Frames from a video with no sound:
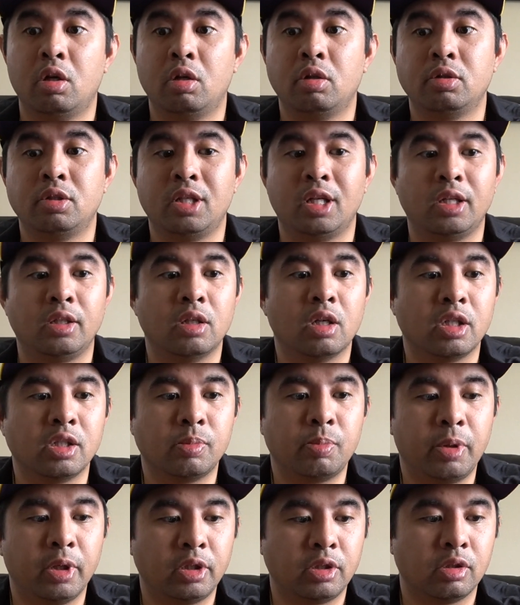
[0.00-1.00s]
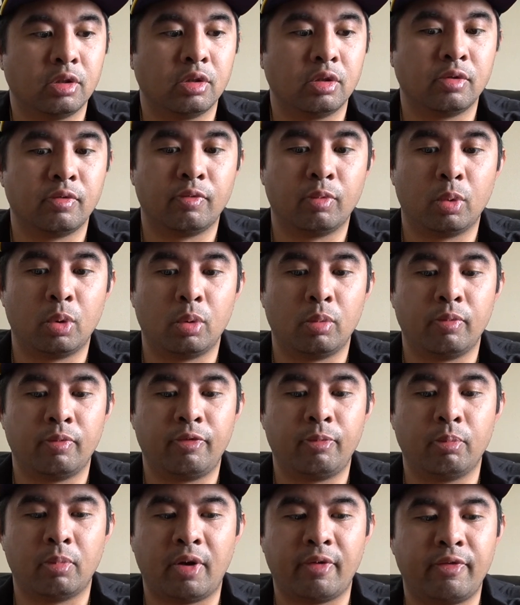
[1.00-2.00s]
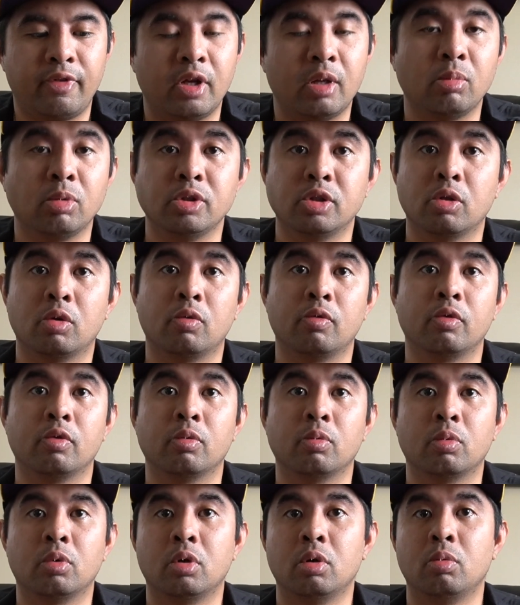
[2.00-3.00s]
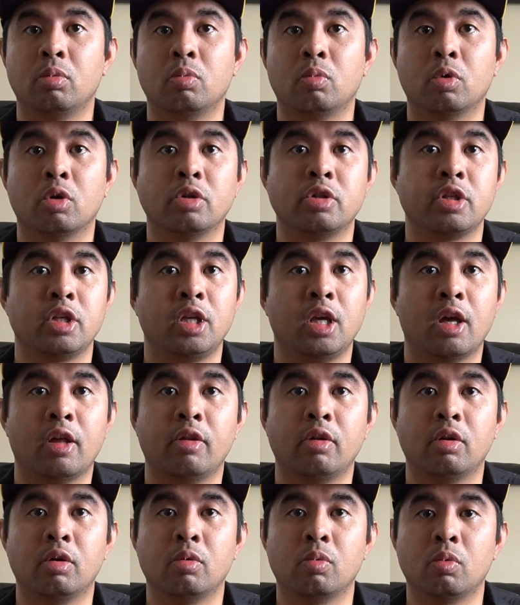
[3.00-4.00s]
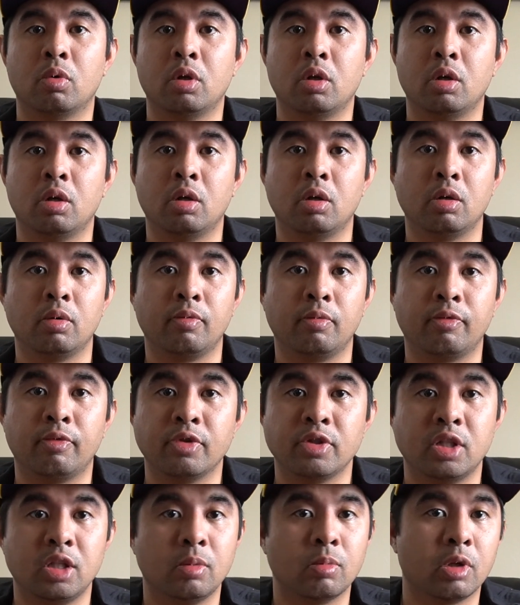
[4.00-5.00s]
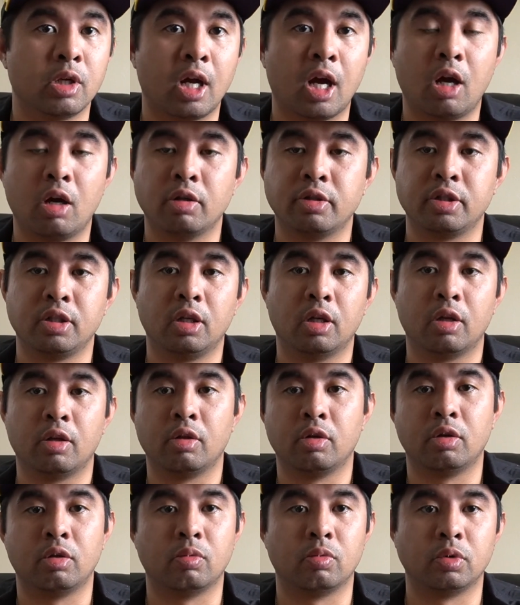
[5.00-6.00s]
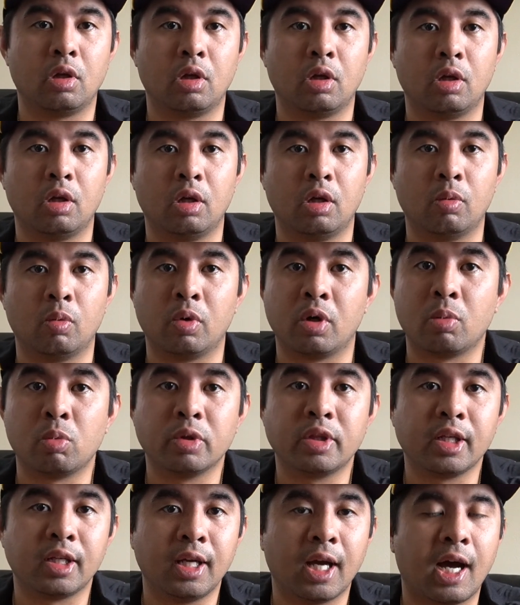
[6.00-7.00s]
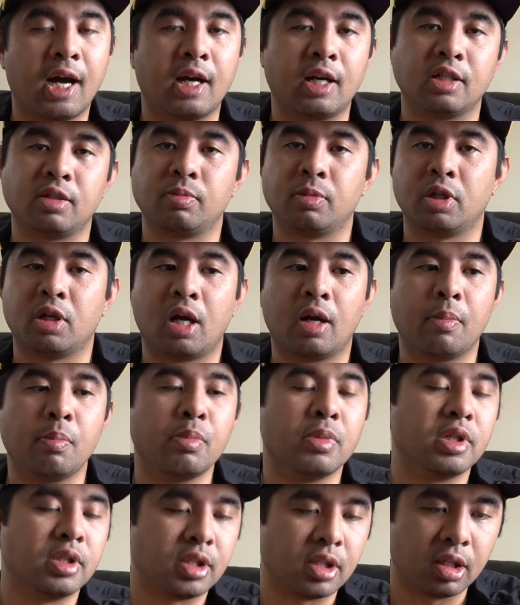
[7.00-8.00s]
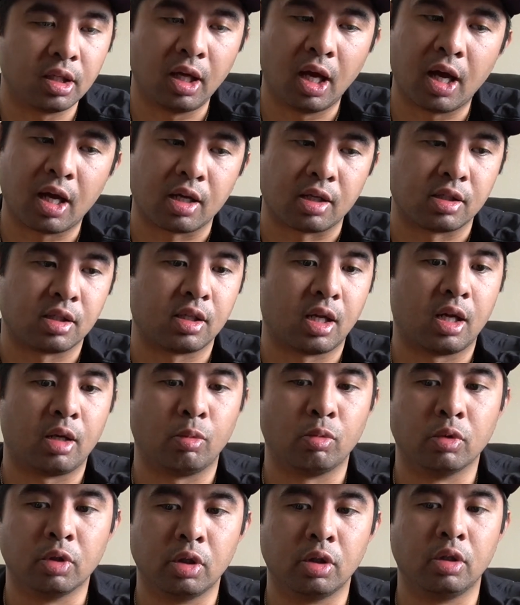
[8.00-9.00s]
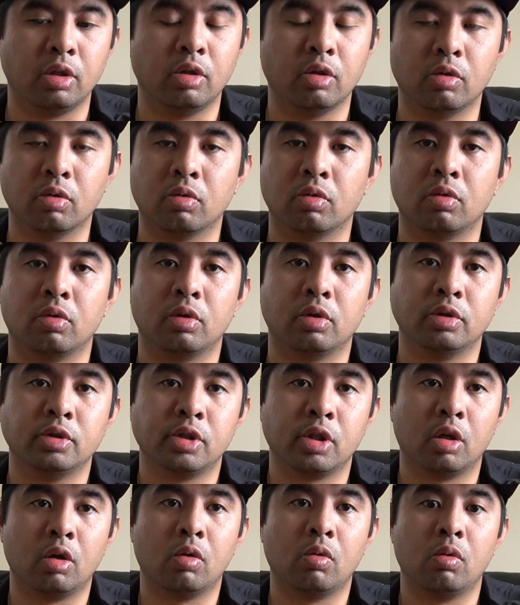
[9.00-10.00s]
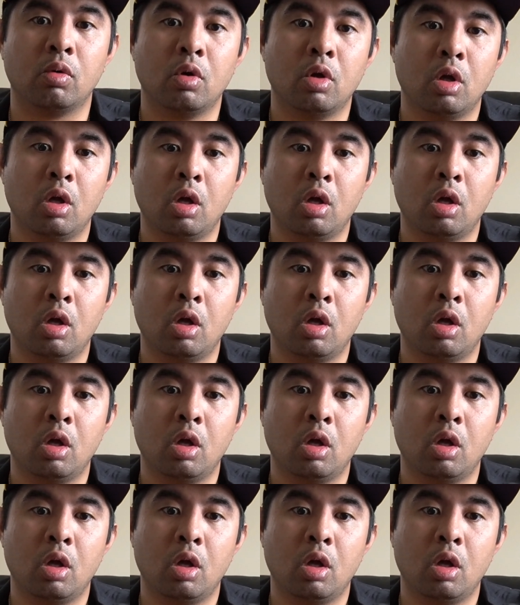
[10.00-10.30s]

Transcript: take nice pictures of when my family's over, when we're together, when Fatima and I are together. When I'm with the guys, man, I miss the guys. I really do. So